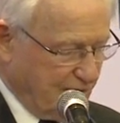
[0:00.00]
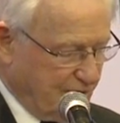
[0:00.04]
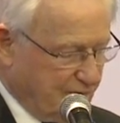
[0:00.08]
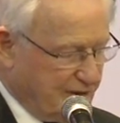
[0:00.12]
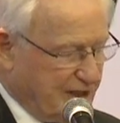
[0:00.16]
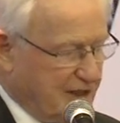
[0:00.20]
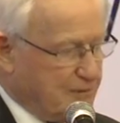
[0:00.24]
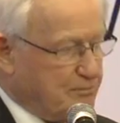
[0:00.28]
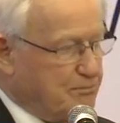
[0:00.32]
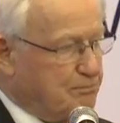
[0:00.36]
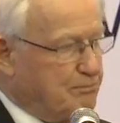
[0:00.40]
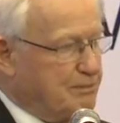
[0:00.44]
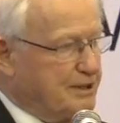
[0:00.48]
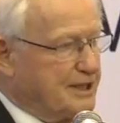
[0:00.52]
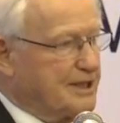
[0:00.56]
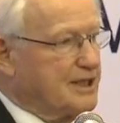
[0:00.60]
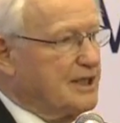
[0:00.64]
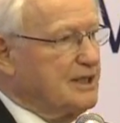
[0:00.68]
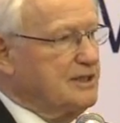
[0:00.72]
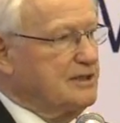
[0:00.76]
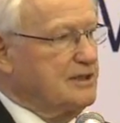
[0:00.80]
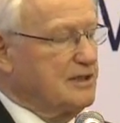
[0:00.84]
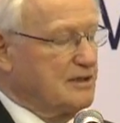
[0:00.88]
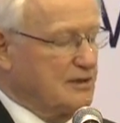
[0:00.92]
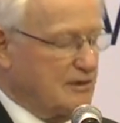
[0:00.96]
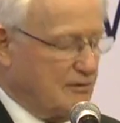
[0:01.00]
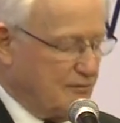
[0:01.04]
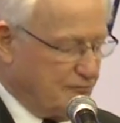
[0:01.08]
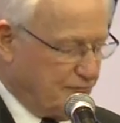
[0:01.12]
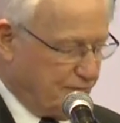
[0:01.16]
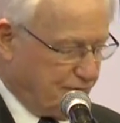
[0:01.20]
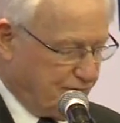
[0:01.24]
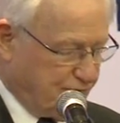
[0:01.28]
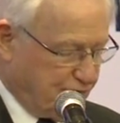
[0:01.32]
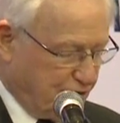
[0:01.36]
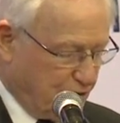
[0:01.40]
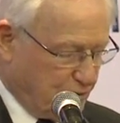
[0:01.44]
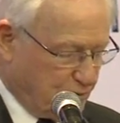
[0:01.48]
that bigger,
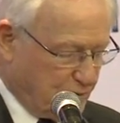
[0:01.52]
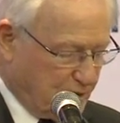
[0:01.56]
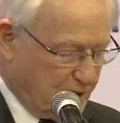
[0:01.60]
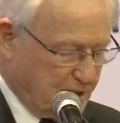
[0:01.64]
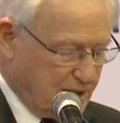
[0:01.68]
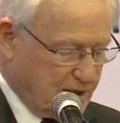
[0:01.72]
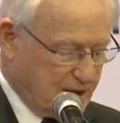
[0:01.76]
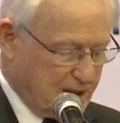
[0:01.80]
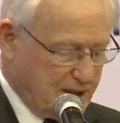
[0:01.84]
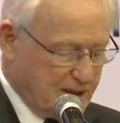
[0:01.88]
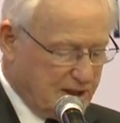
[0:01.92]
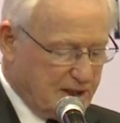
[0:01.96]
fewer,